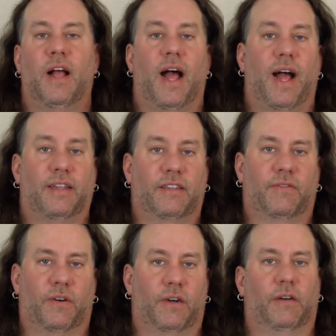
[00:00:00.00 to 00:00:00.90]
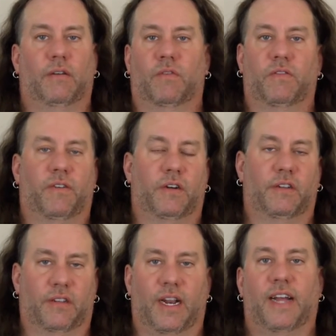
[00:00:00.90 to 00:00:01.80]
Ask for
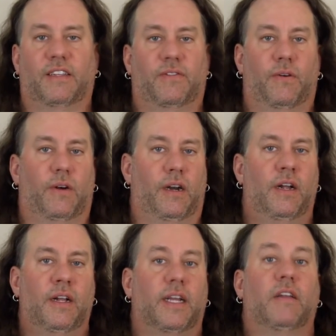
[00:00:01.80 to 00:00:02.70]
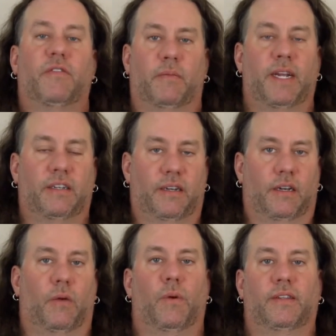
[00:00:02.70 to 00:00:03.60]
referrals and ask for
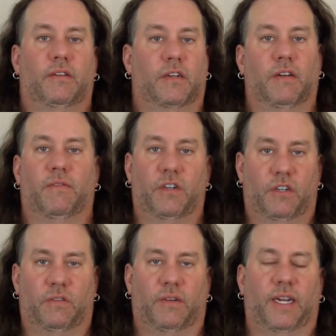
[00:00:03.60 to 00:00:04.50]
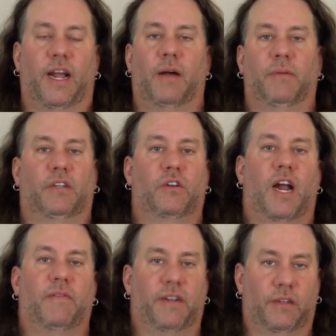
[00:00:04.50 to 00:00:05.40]
information. What's your conversion rate? How much
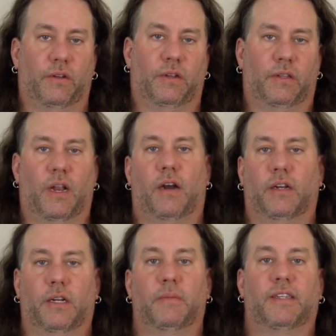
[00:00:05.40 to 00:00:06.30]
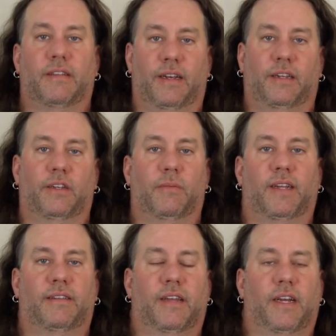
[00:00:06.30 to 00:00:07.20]
traffic are you going to be sending to my
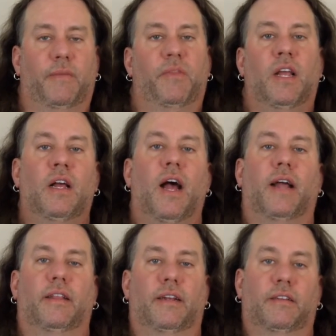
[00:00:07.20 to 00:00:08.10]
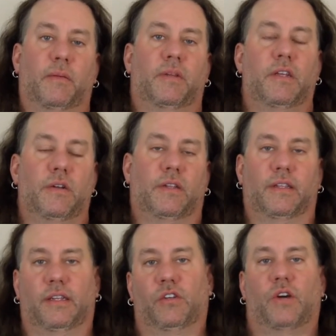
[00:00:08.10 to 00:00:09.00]
site? And then it's up to you to
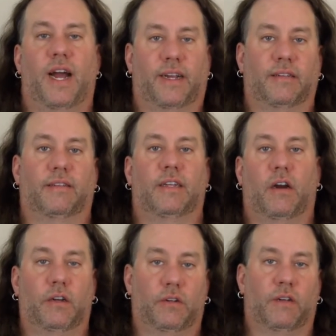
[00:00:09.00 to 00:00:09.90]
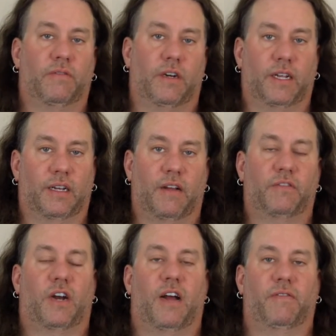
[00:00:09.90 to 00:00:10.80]
then track and see, are you converting enough
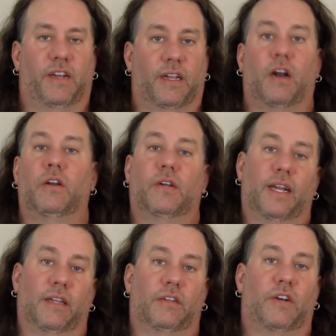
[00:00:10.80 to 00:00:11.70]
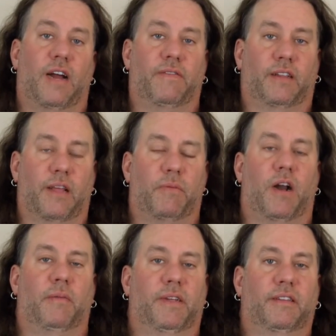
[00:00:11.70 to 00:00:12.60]
traffic, and are you getting the traffic they
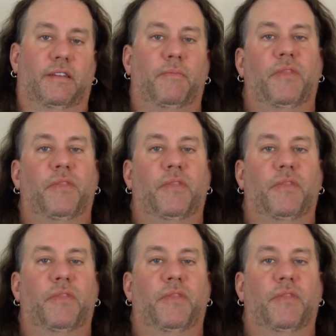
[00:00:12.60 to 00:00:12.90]
promised?